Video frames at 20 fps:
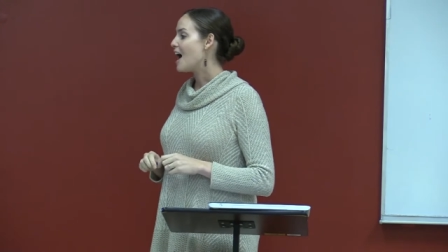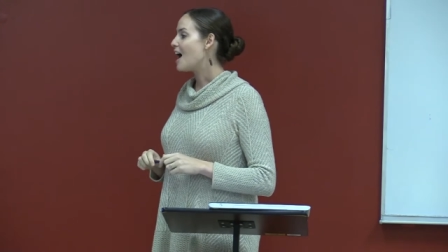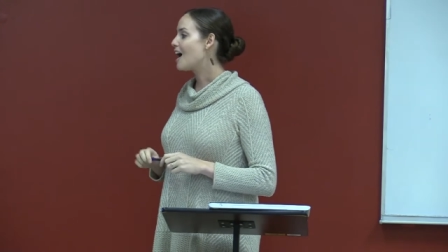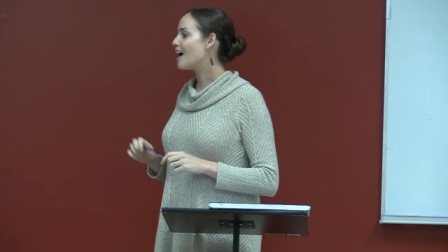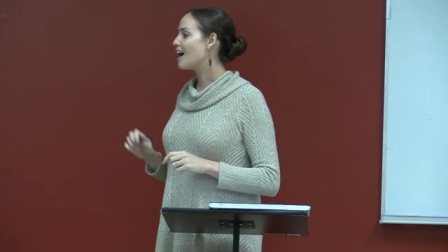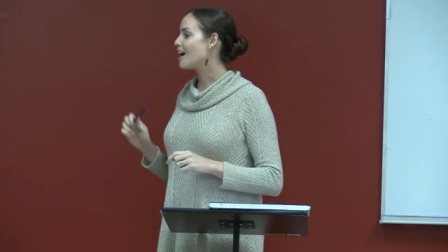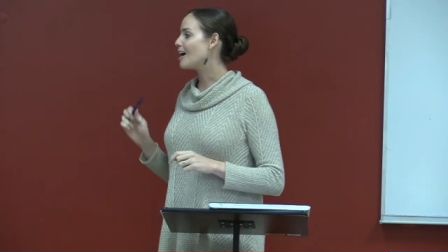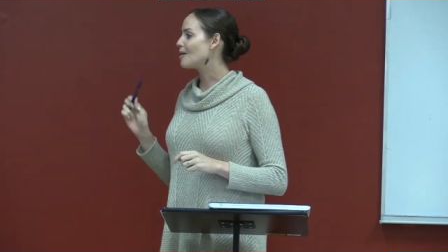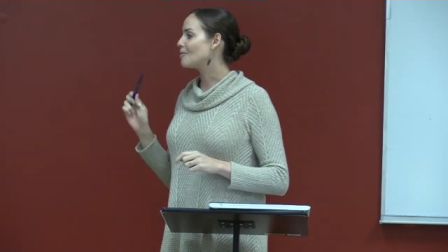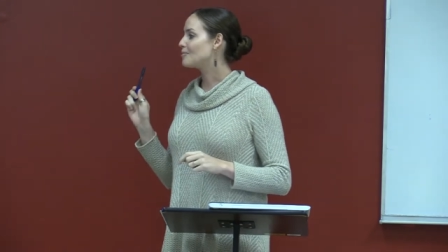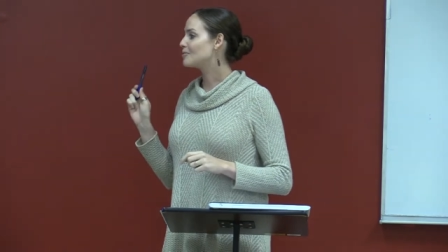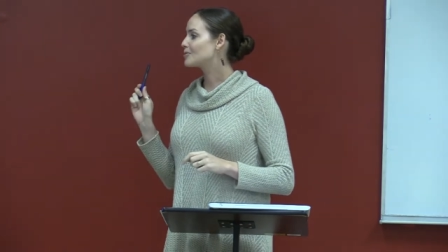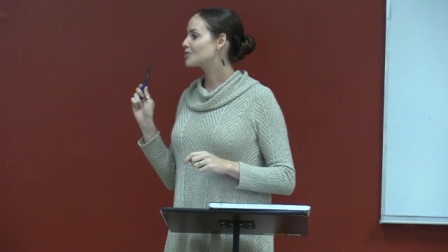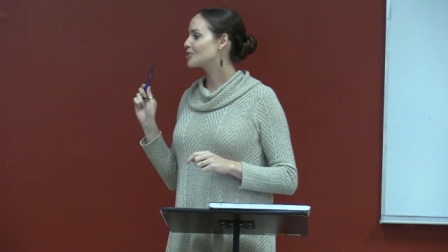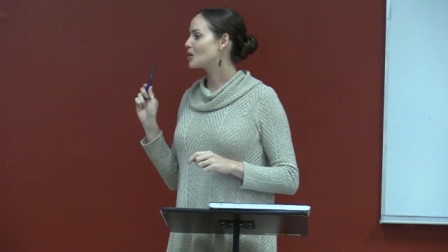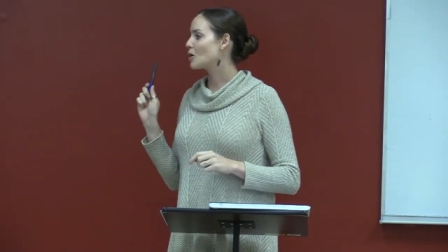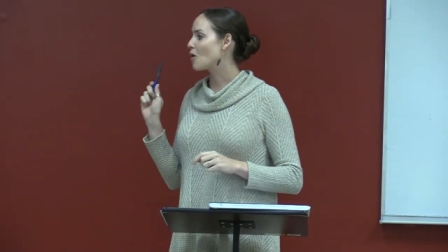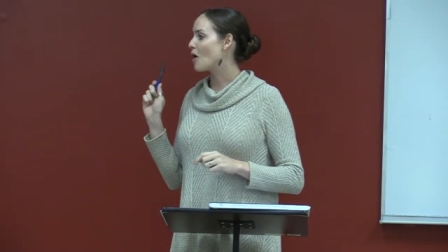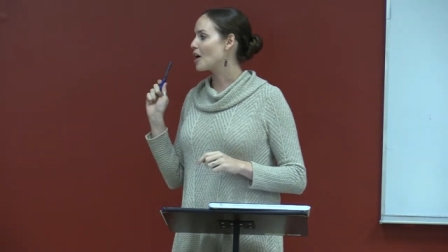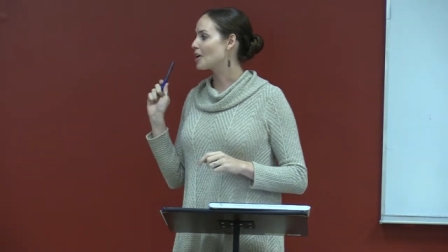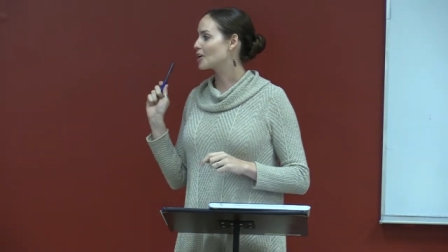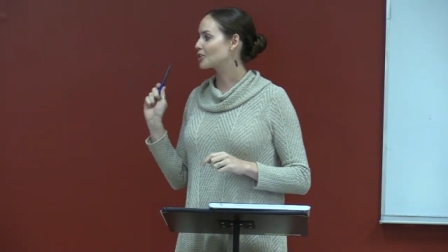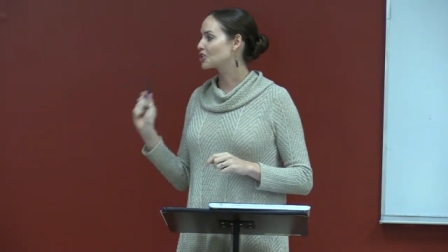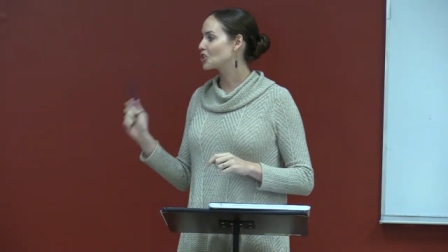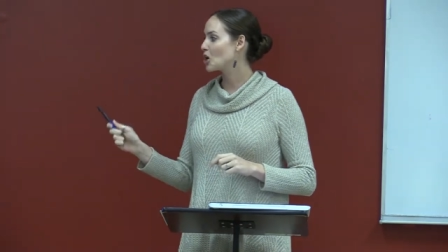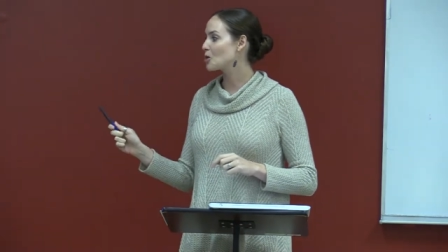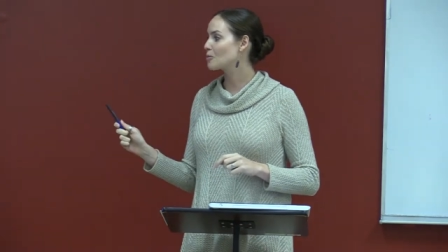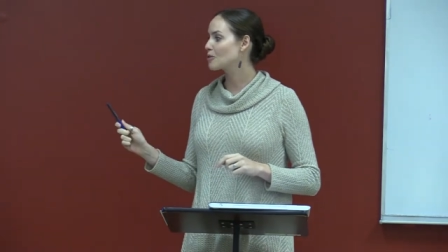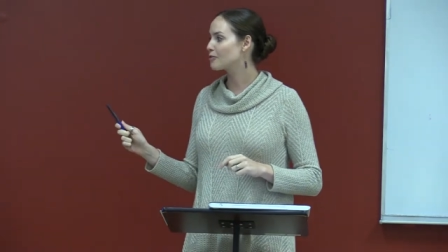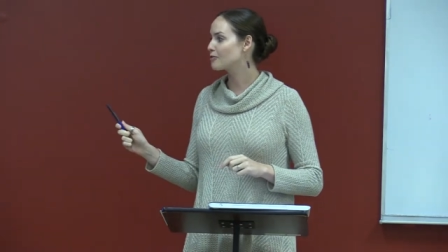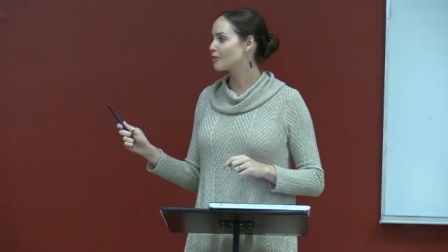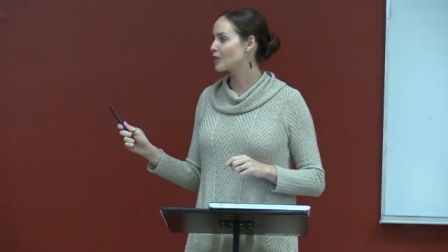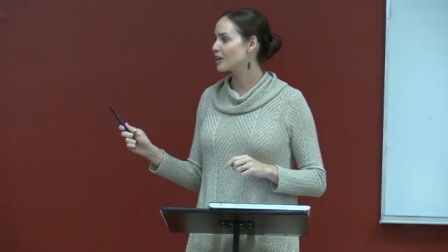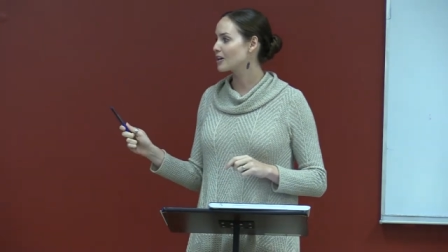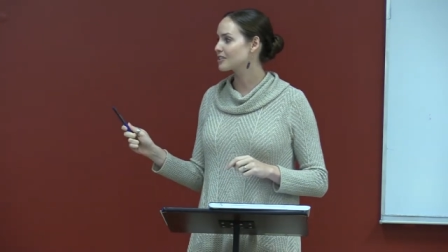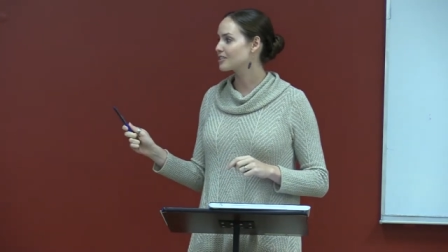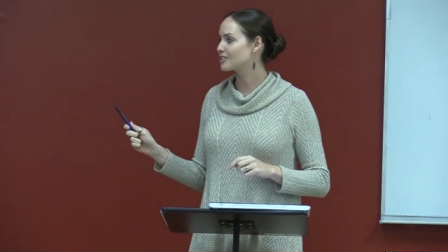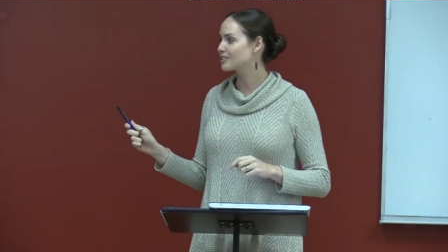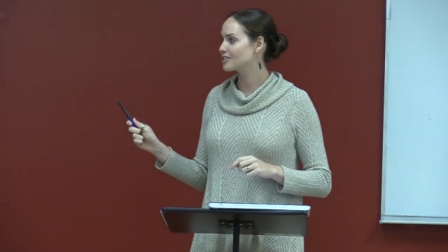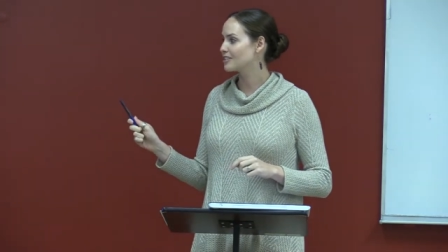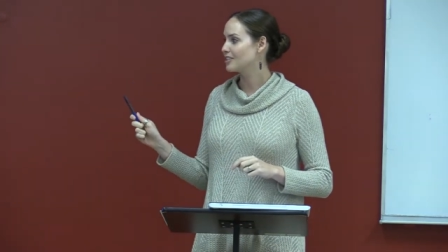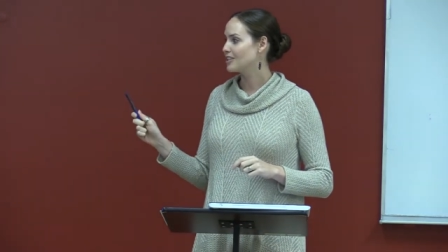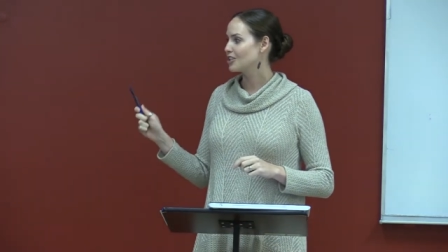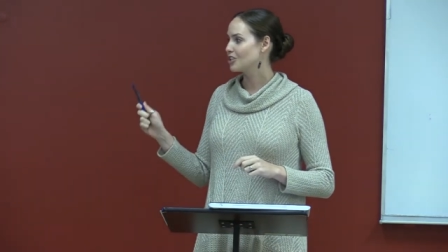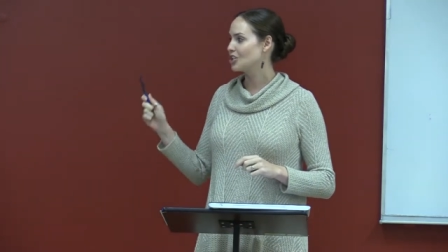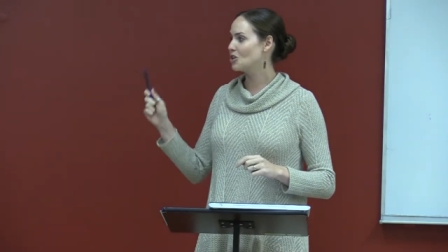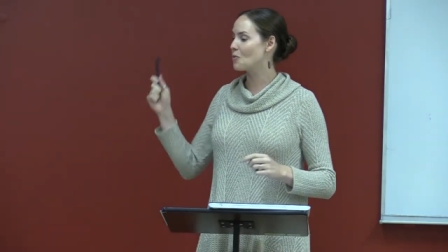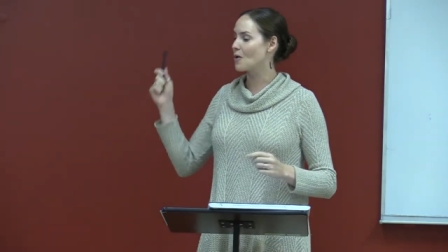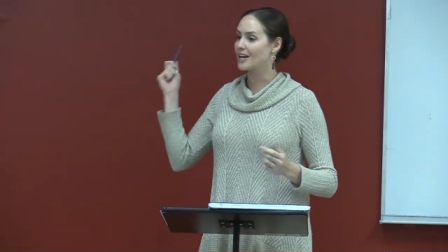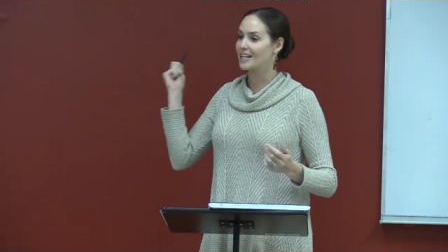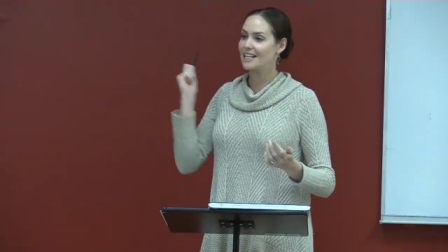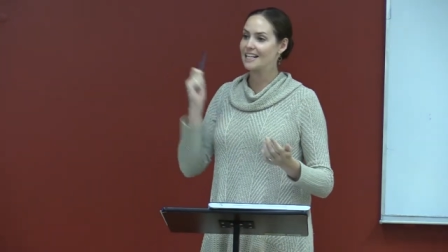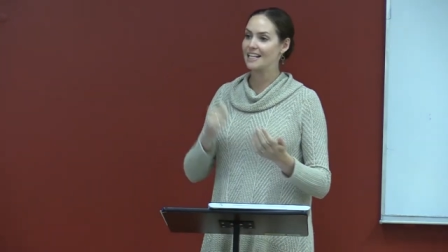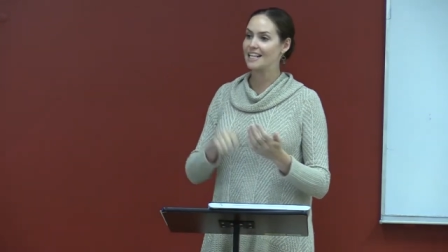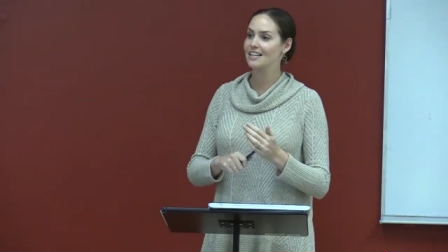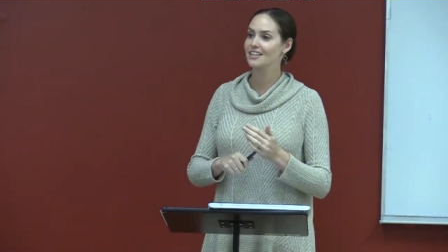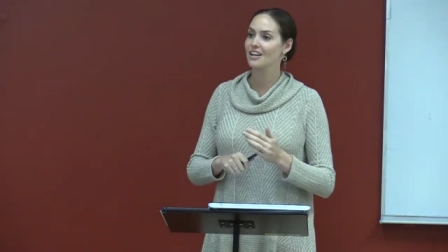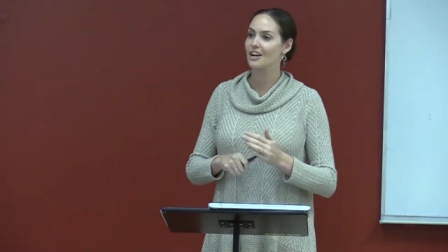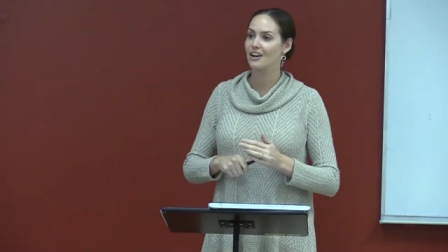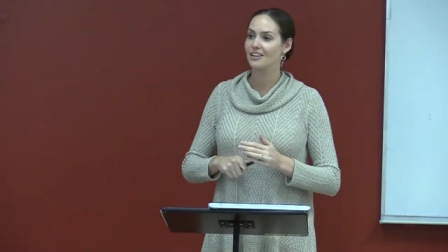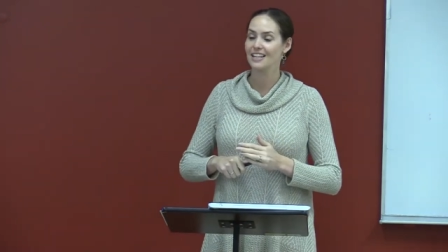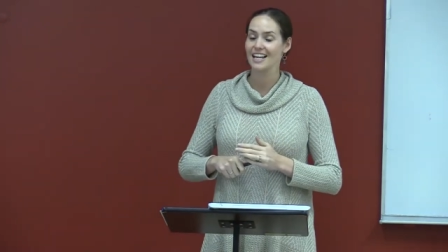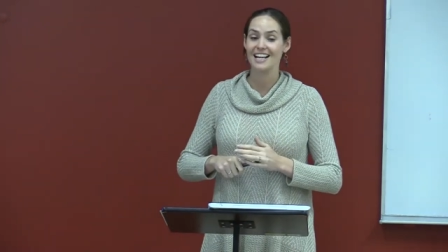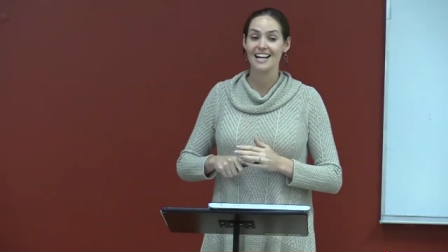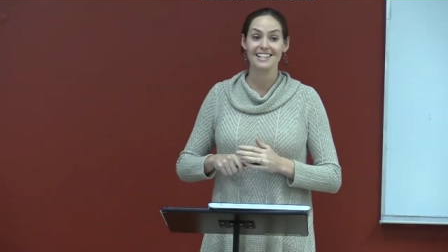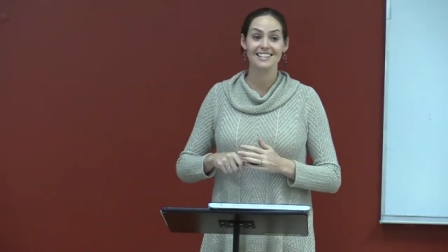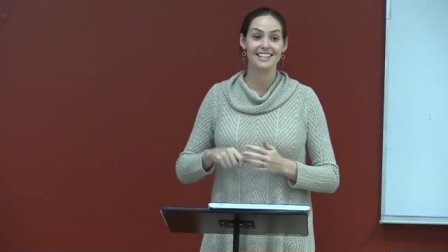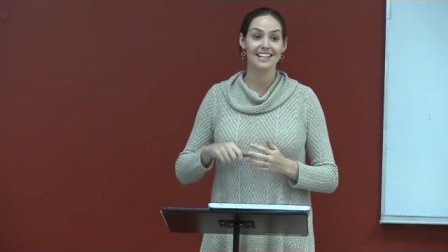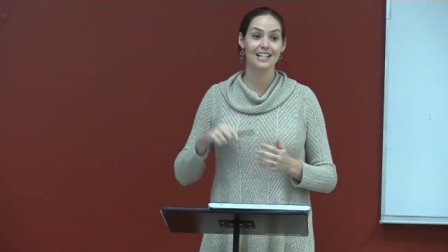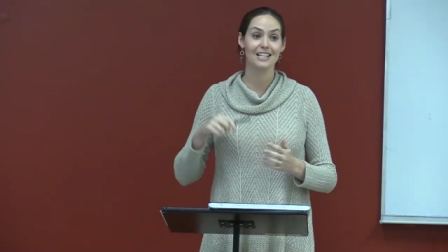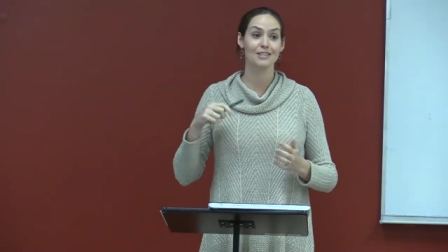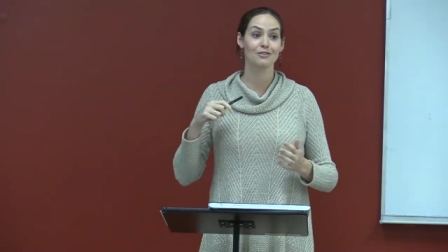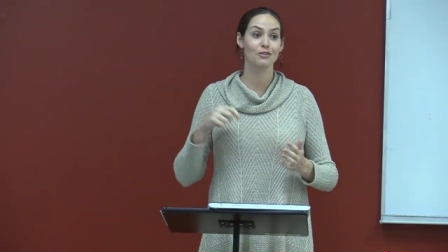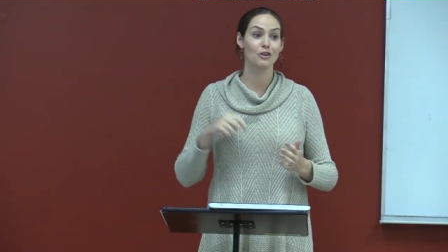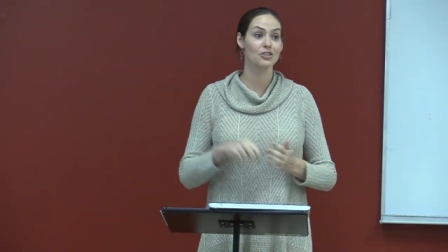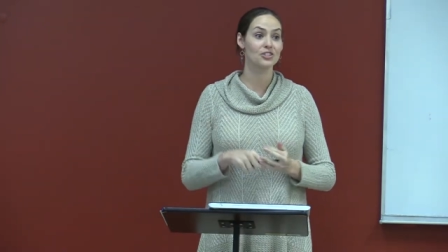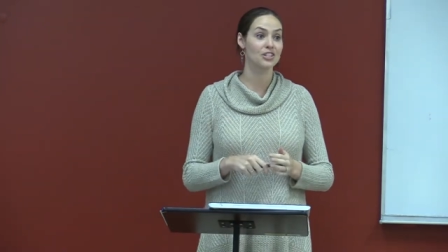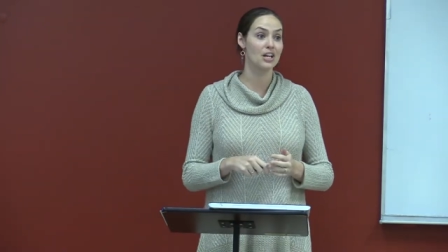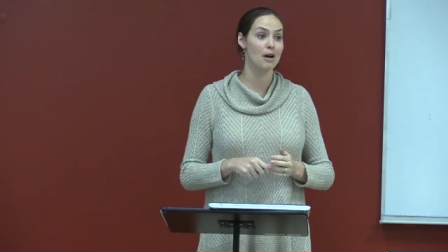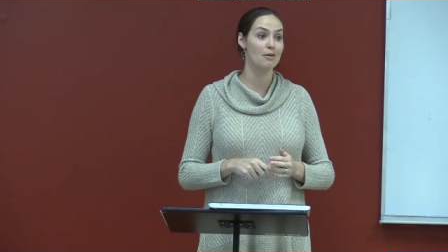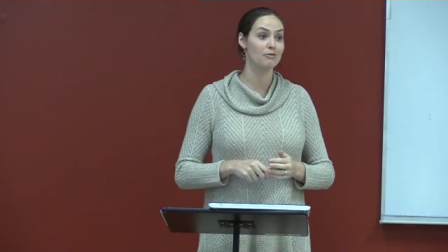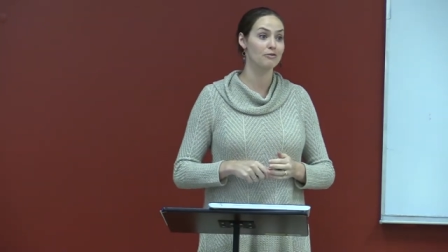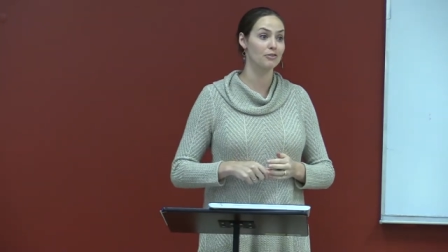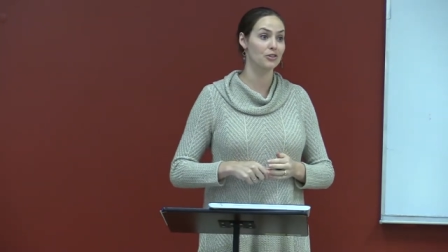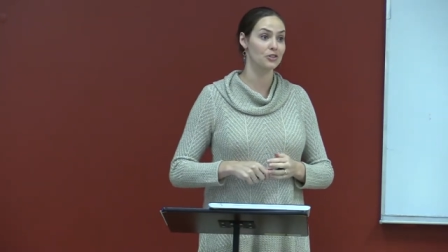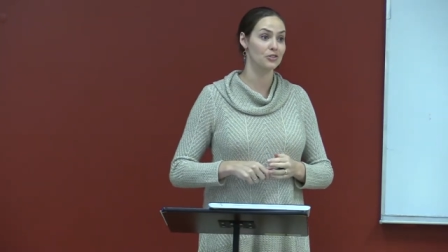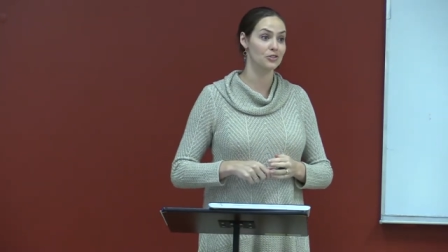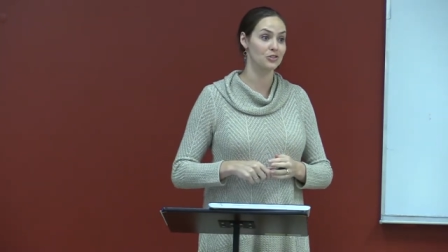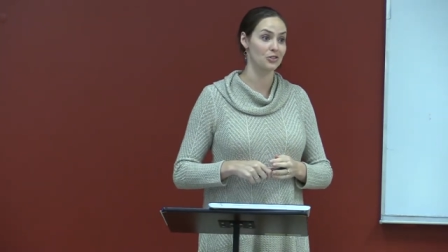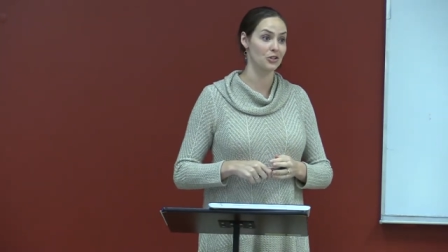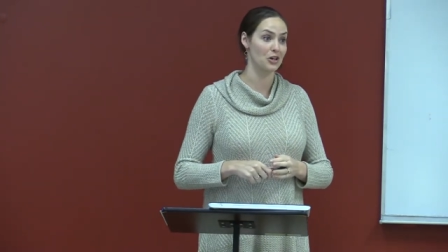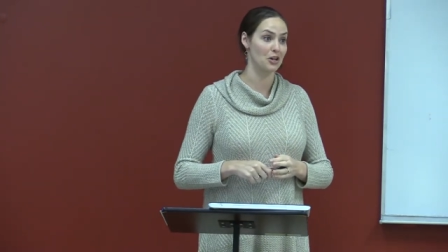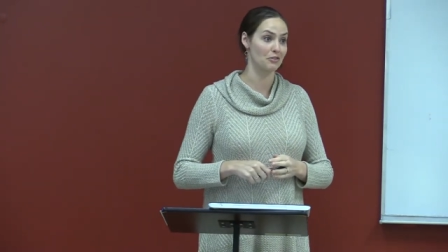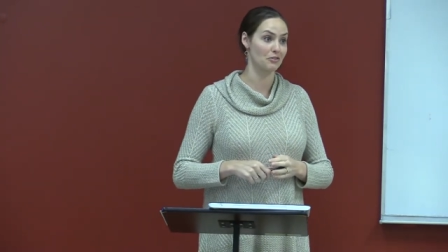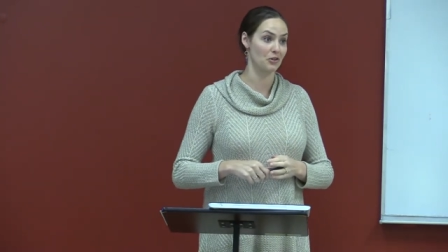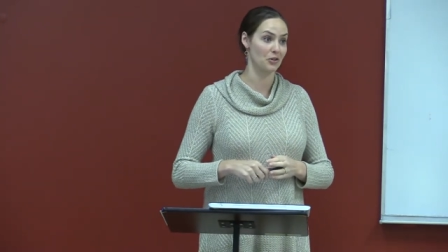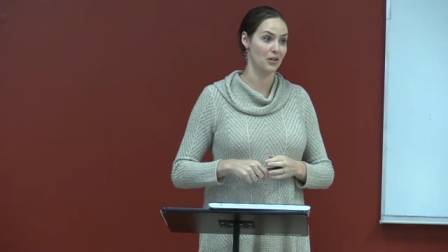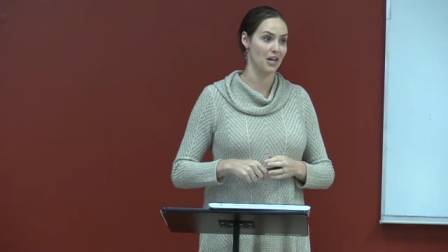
Um, so on October first, you want to get in there. Like I said, it's first come, first serve.